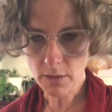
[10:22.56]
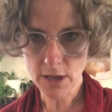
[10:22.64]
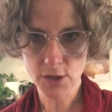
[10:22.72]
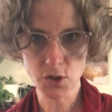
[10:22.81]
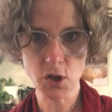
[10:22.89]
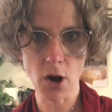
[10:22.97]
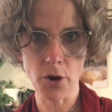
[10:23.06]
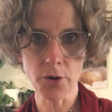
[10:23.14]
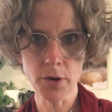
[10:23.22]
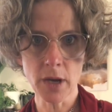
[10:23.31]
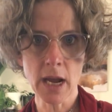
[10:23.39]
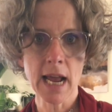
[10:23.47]
So
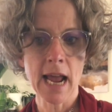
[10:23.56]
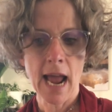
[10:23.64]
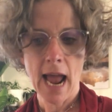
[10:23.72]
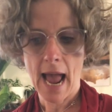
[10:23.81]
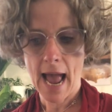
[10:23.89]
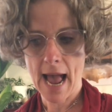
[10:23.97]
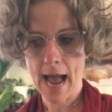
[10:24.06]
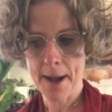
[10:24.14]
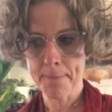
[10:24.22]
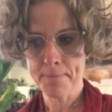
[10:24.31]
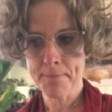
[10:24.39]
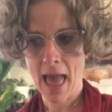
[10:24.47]

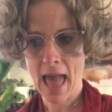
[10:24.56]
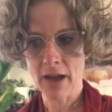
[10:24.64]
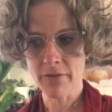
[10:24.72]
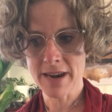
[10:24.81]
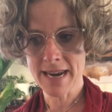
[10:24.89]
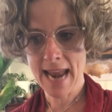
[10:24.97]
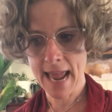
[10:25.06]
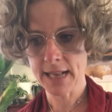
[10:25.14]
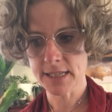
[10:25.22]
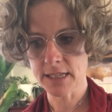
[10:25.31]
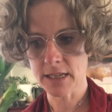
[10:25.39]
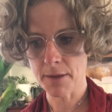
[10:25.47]
our
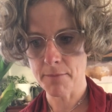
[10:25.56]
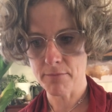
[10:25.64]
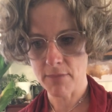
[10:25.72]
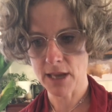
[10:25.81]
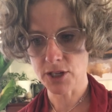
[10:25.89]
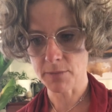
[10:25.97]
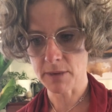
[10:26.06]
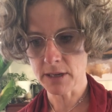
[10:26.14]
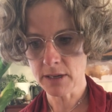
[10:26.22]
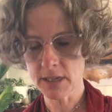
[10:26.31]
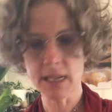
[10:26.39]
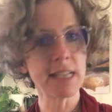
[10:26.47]
next
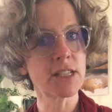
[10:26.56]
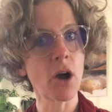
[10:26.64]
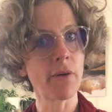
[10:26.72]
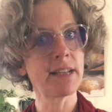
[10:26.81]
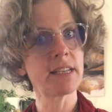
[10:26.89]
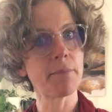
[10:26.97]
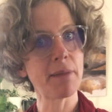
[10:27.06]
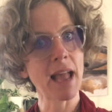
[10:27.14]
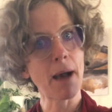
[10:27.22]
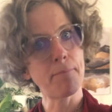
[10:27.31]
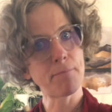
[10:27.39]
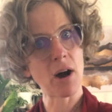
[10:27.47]
measurement is going to be
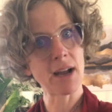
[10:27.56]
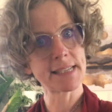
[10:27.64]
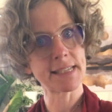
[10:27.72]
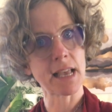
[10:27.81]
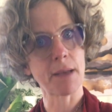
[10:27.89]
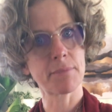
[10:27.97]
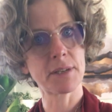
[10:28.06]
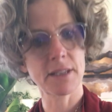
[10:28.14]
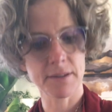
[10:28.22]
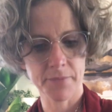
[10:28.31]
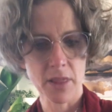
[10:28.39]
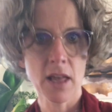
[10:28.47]
our bicep.
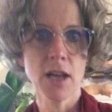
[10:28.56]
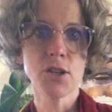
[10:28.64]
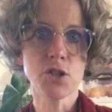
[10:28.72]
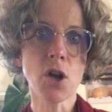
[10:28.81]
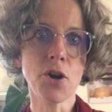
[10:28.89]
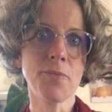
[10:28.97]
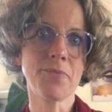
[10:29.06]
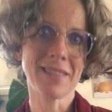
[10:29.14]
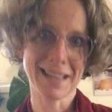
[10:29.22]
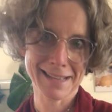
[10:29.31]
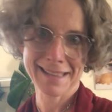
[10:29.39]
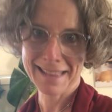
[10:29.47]
So
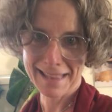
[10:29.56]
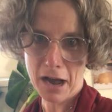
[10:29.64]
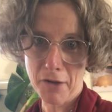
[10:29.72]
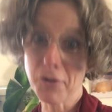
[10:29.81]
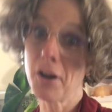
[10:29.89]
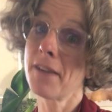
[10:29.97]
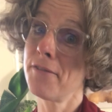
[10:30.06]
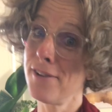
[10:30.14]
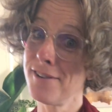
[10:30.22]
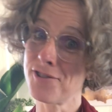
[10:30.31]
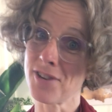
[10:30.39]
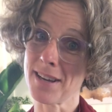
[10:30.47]
I've got a few
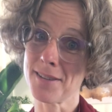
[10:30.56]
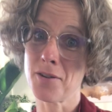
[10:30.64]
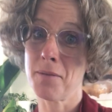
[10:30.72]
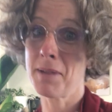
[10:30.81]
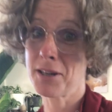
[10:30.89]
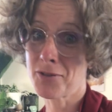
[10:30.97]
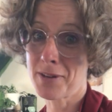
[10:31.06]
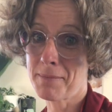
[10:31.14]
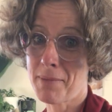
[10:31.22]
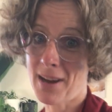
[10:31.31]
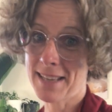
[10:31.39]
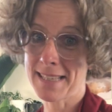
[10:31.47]
tricks on measuring
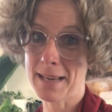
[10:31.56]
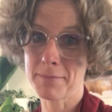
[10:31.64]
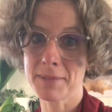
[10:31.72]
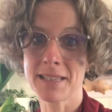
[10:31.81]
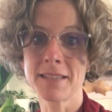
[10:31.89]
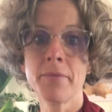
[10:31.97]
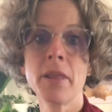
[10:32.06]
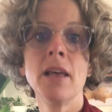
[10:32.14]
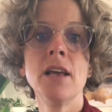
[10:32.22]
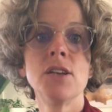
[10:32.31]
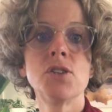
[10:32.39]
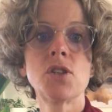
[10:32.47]
biceps.
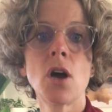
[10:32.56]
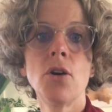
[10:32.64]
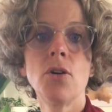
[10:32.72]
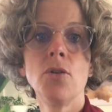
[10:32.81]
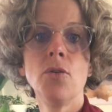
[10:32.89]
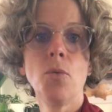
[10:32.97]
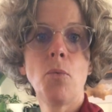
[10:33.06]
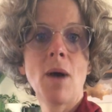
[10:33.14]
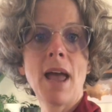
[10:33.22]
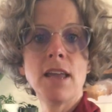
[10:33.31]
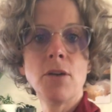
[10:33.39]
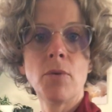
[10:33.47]
So
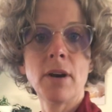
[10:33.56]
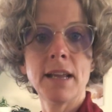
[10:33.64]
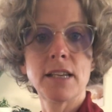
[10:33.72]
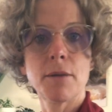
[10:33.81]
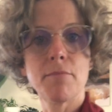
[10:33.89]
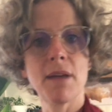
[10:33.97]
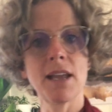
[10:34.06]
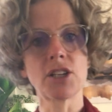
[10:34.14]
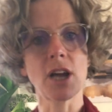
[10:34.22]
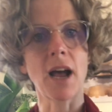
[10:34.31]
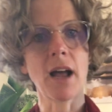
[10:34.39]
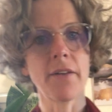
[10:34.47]
where you're wanting to
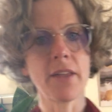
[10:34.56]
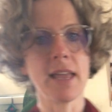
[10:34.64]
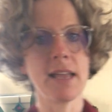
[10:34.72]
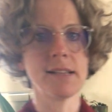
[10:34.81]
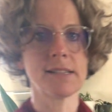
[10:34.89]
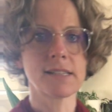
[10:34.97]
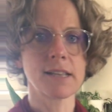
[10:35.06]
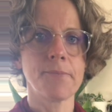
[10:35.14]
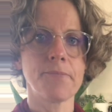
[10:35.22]
measure is